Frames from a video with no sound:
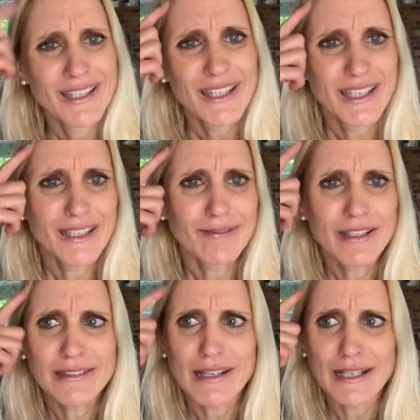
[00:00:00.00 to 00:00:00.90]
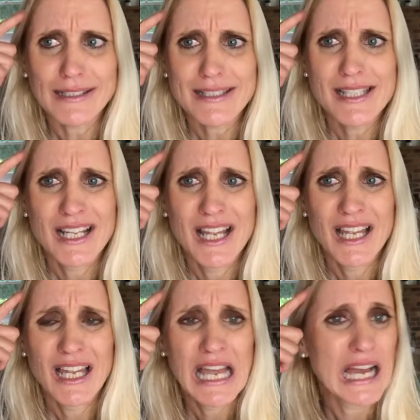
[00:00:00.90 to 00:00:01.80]
he realised,
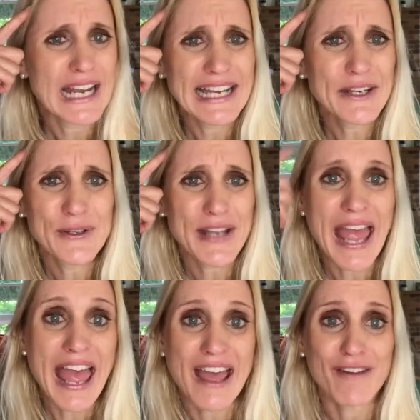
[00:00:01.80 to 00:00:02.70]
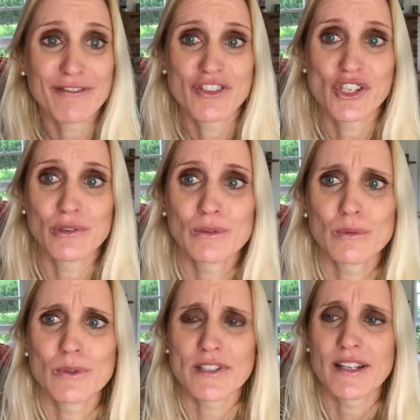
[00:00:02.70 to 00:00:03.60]
I don't have chilled
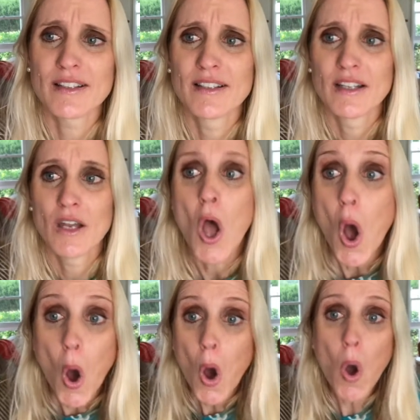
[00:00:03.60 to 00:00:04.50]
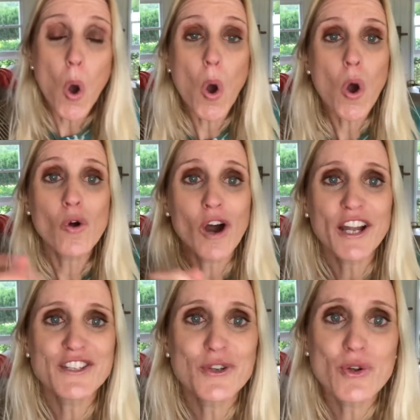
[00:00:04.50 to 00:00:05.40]
water. Oh, I
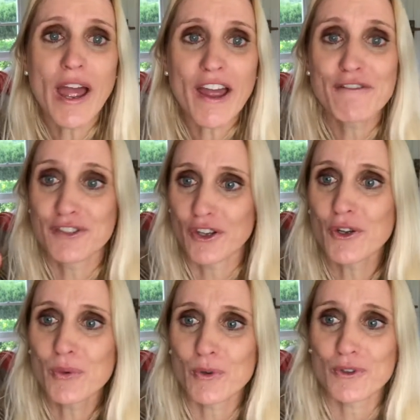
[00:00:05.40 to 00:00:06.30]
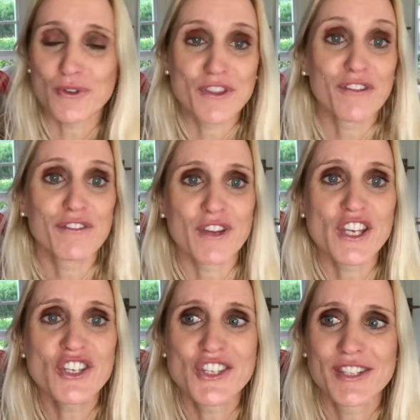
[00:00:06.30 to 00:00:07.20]
do have soda water in the
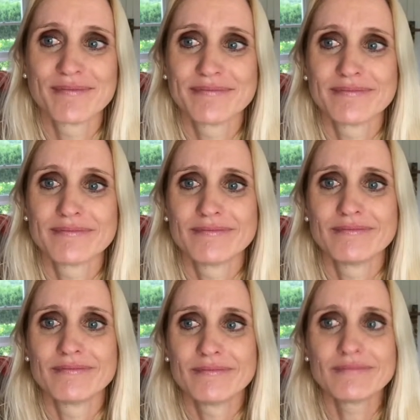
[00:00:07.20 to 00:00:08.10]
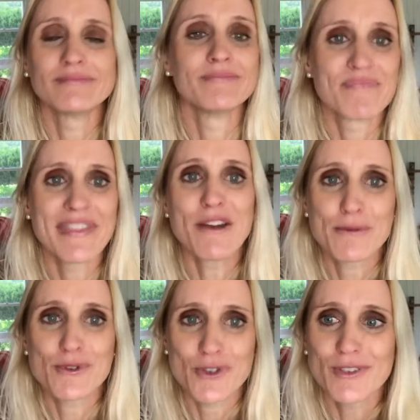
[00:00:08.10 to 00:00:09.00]
fridge. That
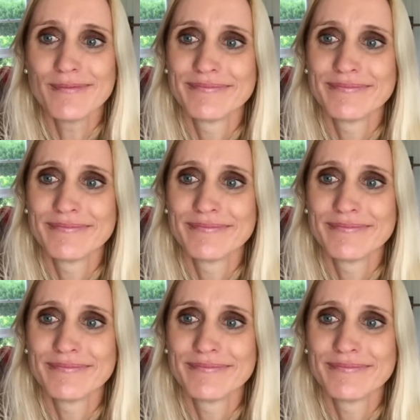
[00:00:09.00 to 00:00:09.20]
will do.